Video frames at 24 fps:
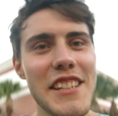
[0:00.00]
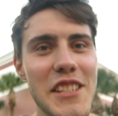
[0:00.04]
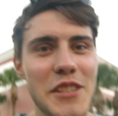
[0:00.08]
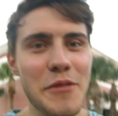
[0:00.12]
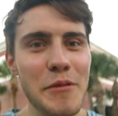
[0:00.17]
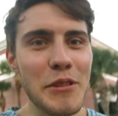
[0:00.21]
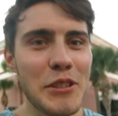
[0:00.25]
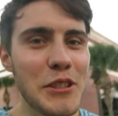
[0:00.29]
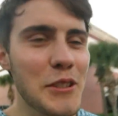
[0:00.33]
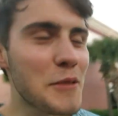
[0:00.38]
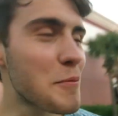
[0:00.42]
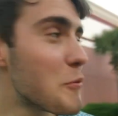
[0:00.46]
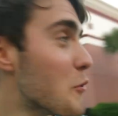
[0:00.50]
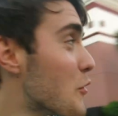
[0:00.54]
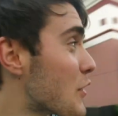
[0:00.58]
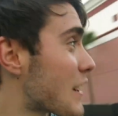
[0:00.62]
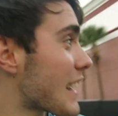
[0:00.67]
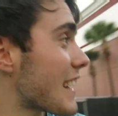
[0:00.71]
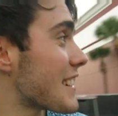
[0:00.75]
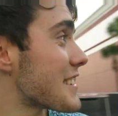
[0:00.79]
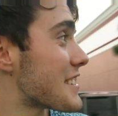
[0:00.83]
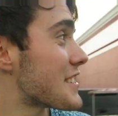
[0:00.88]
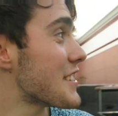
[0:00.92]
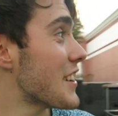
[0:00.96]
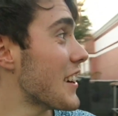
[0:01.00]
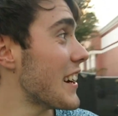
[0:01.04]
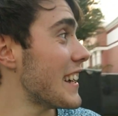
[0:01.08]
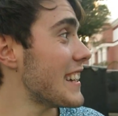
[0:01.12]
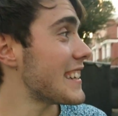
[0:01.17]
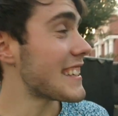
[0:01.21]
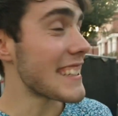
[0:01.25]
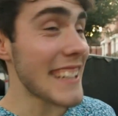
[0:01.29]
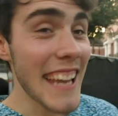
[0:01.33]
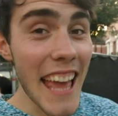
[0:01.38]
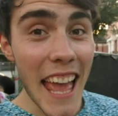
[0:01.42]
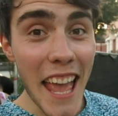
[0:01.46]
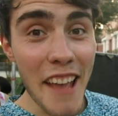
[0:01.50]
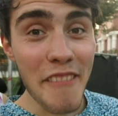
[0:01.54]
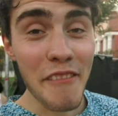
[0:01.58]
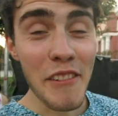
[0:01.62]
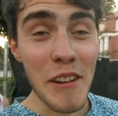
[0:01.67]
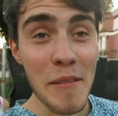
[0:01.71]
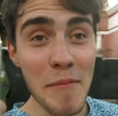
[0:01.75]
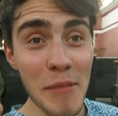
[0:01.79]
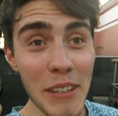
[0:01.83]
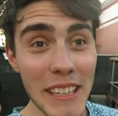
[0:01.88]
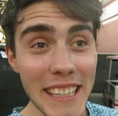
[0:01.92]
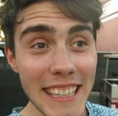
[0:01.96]
So we just walk outside and
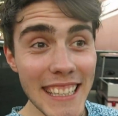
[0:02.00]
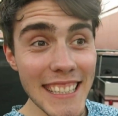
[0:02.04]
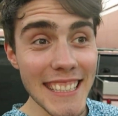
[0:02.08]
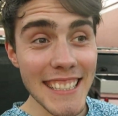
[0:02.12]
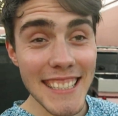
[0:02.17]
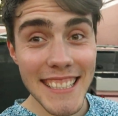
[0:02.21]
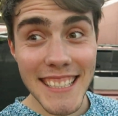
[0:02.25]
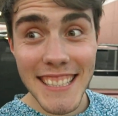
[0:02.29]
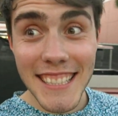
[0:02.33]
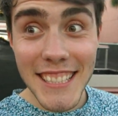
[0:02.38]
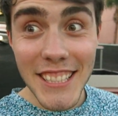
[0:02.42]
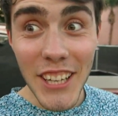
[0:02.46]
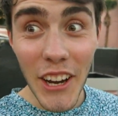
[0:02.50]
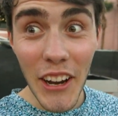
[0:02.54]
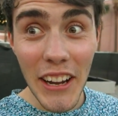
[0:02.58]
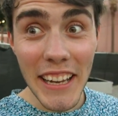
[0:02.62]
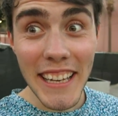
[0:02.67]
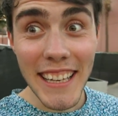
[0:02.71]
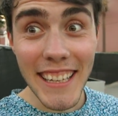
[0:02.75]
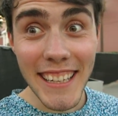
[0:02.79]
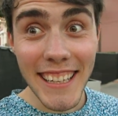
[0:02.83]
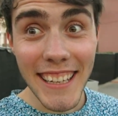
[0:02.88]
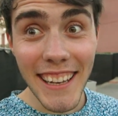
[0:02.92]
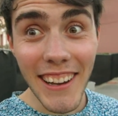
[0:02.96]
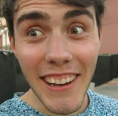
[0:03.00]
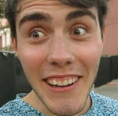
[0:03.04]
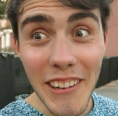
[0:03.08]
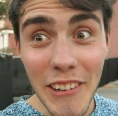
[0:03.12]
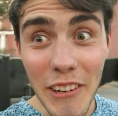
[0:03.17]
everybody is silent. Like,